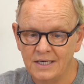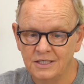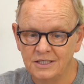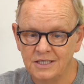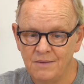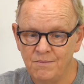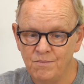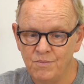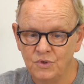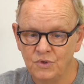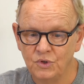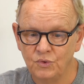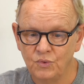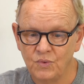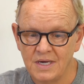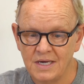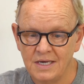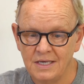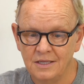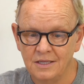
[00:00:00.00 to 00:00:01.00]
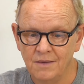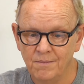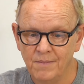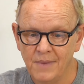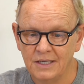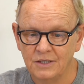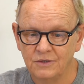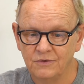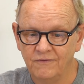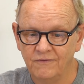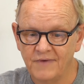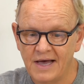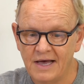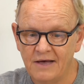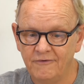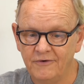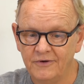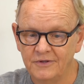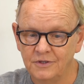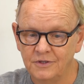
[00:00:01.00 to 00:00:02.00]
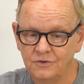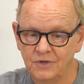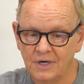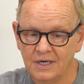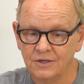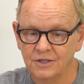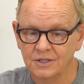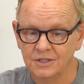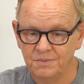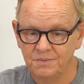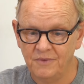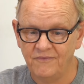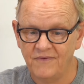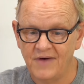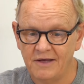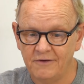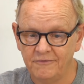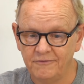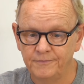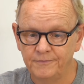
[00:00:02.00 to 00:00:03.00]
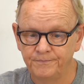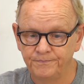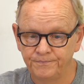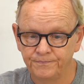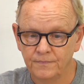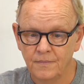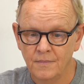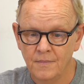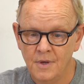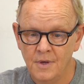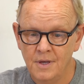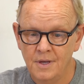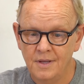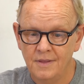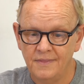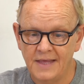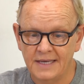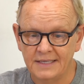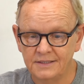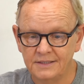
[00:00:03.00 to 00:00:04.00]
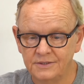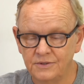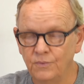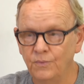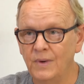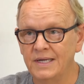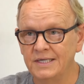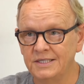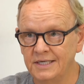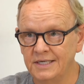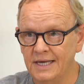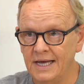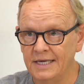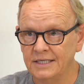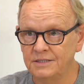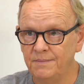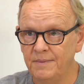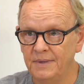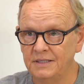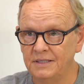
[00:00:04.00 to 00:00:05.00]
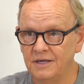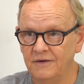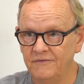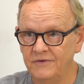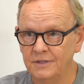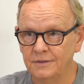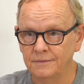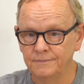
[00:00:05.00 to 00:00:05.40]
in between the mitral valve and the tricuspid valve. That's the wedging aspect of it.